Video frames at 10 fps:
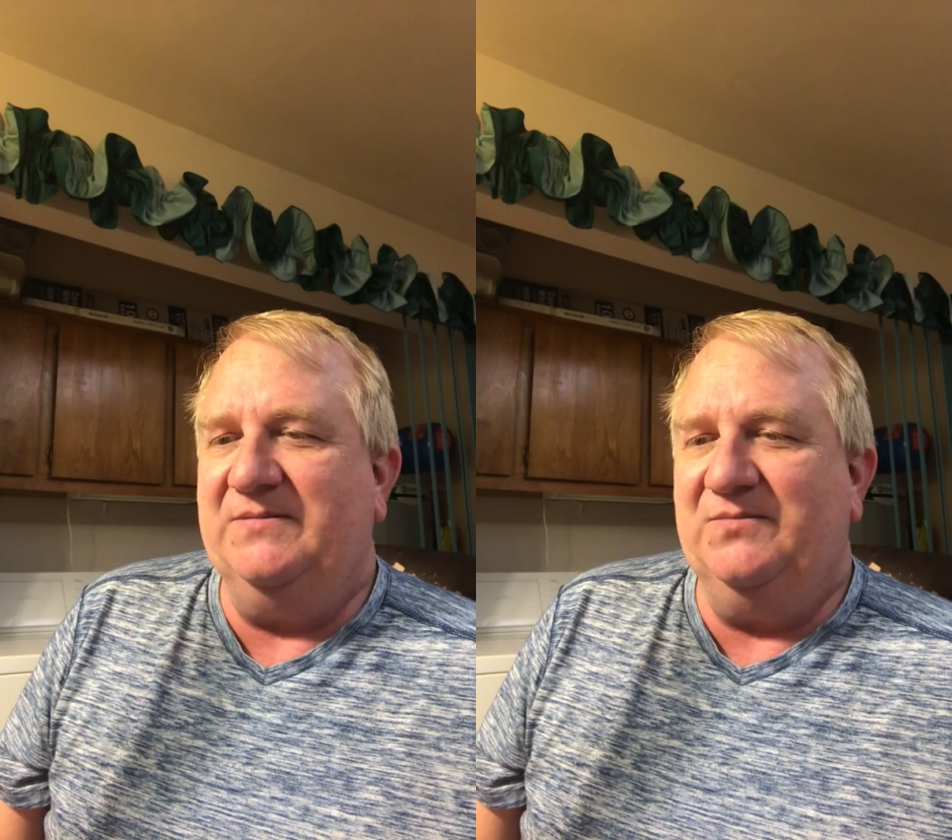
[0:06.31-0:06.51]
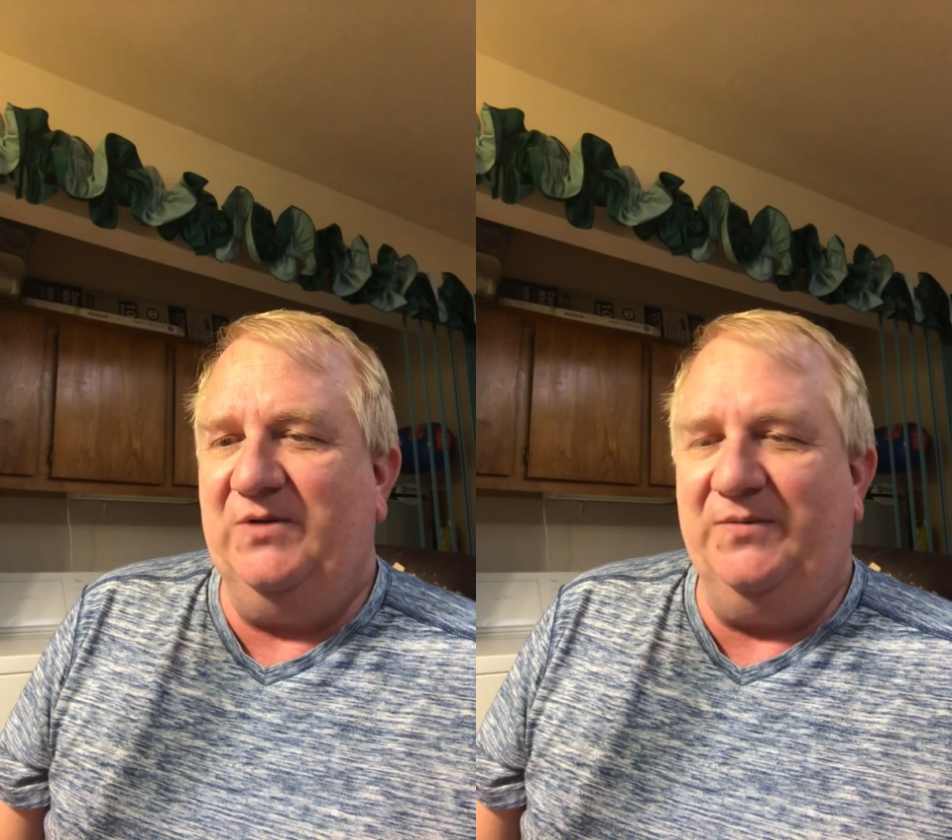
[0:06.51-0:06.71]

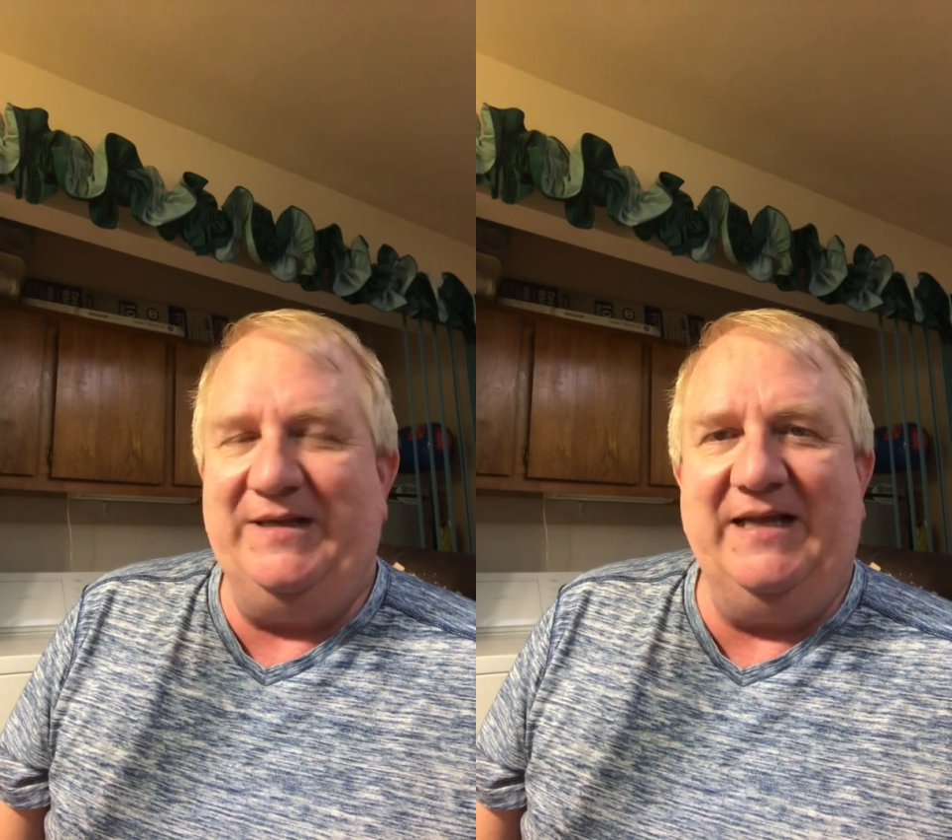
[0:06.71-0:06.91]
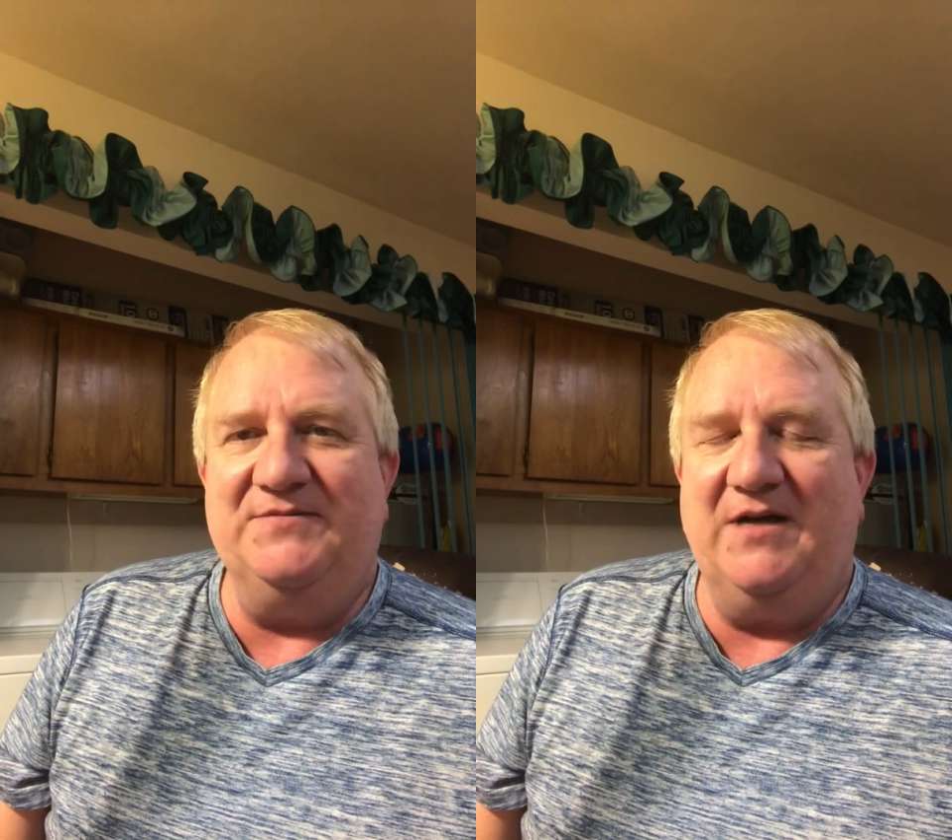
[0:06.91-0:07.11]
where we
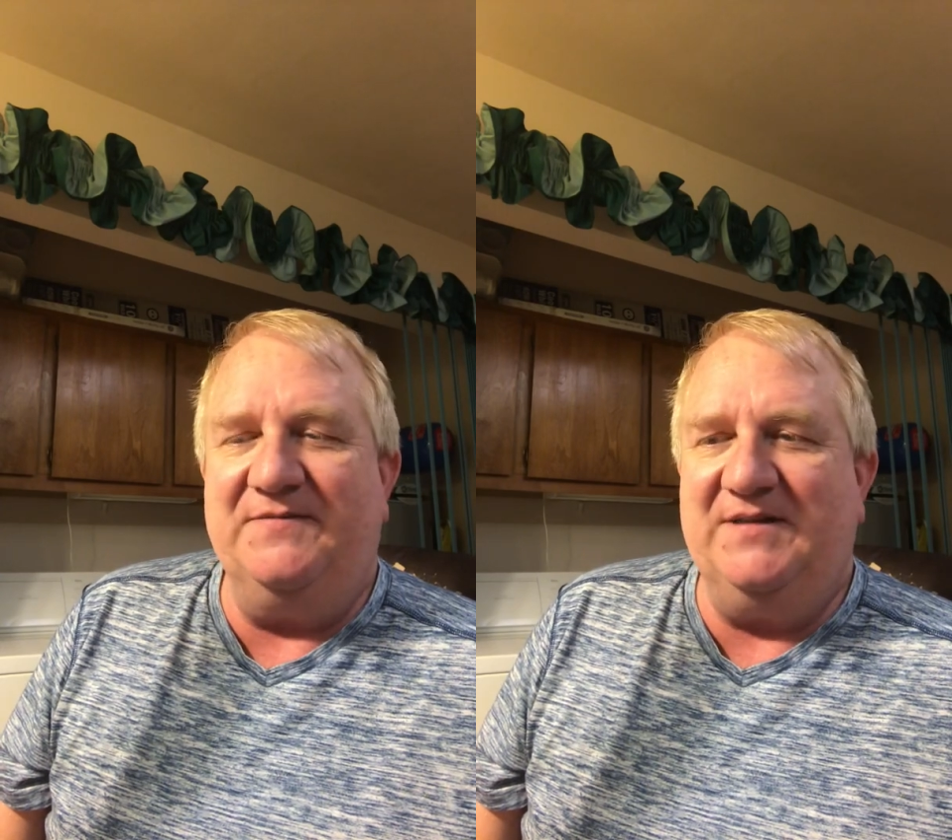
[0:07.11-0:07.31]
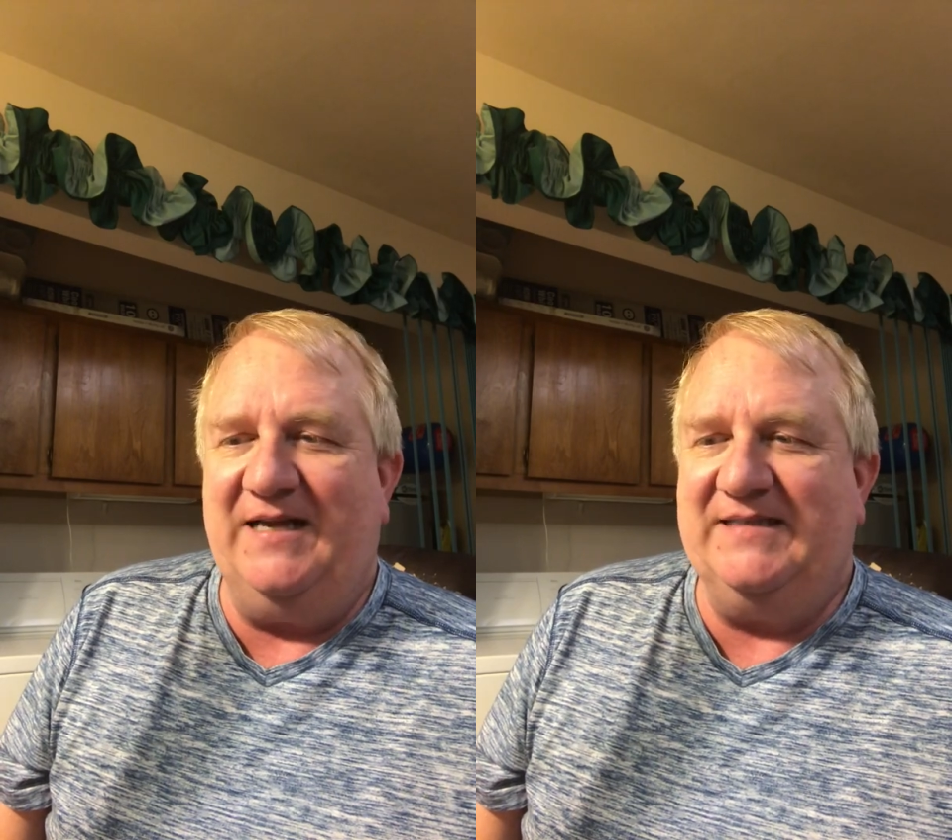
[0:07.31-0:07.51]
left off
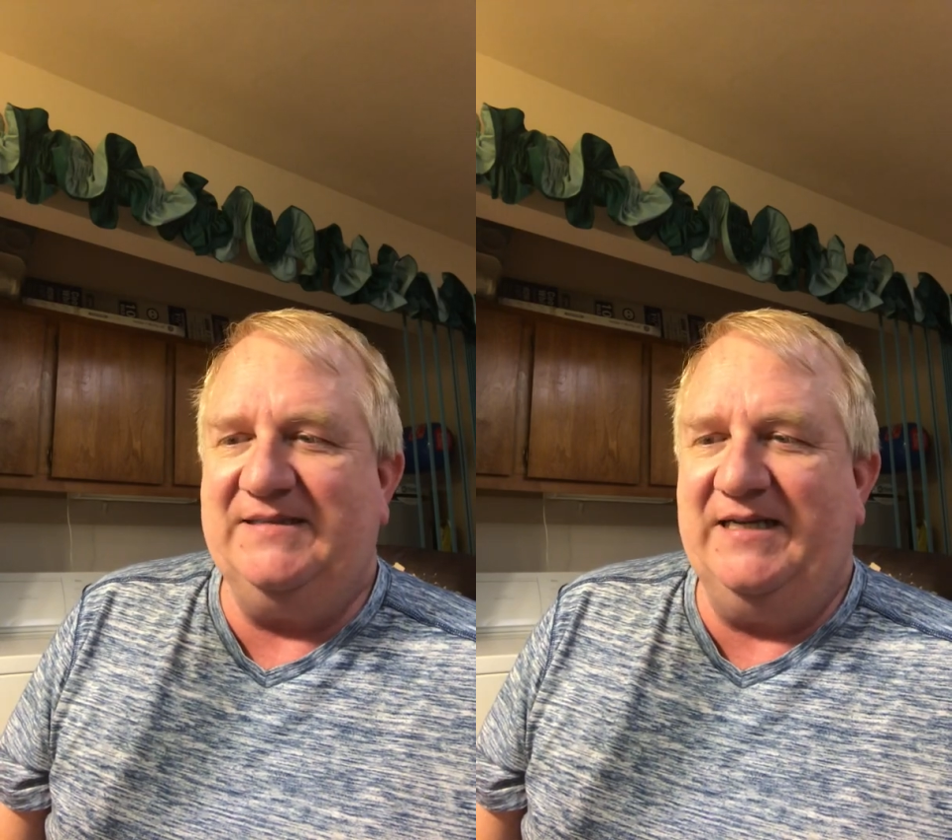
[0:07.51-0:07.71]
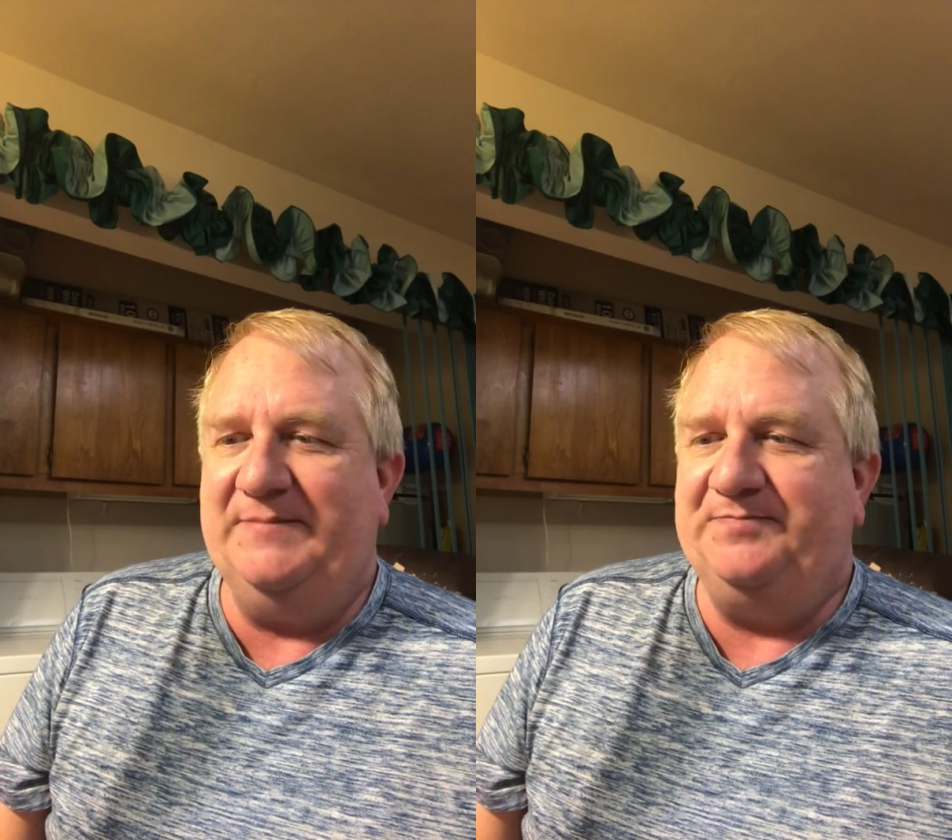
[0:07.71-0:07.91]
the last
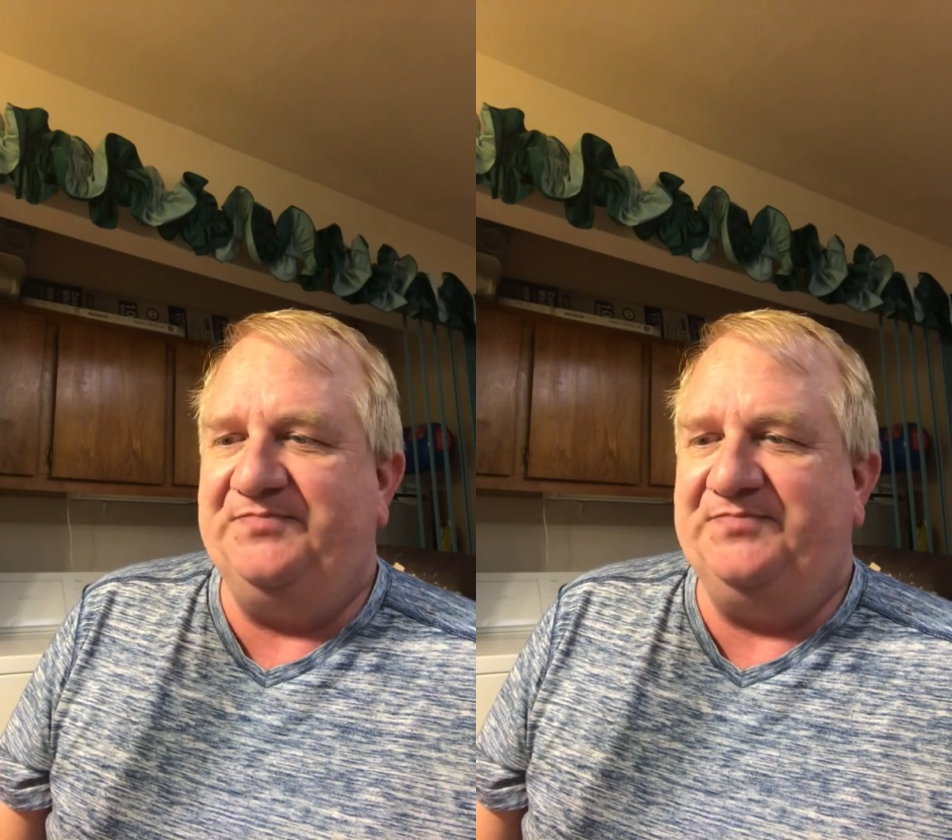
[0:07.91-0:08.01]
time.